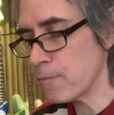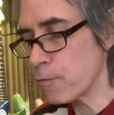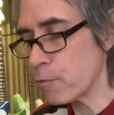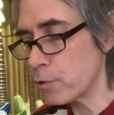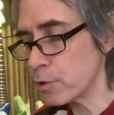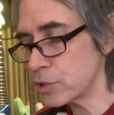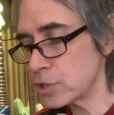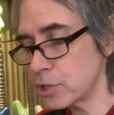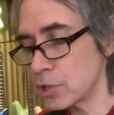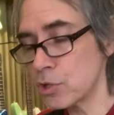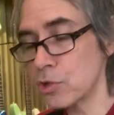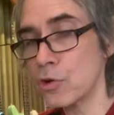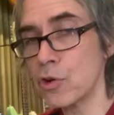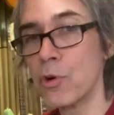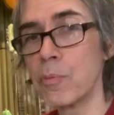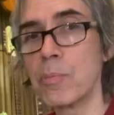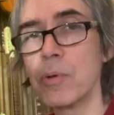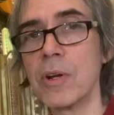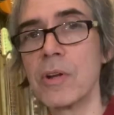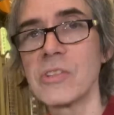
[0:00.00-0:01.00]
forcing the
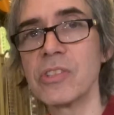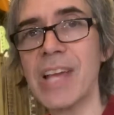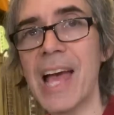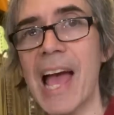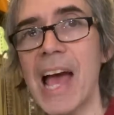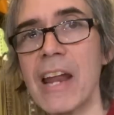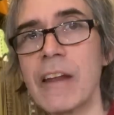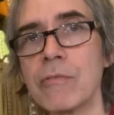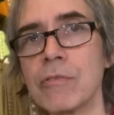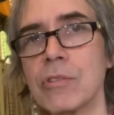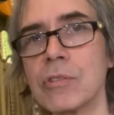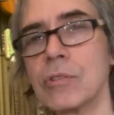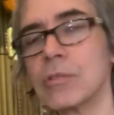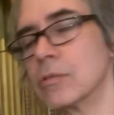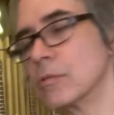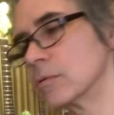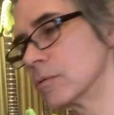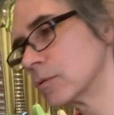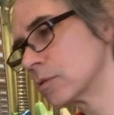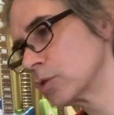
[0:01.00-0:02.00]
open notes out of
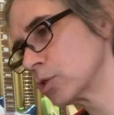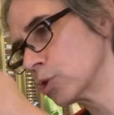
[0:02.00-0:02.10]
tune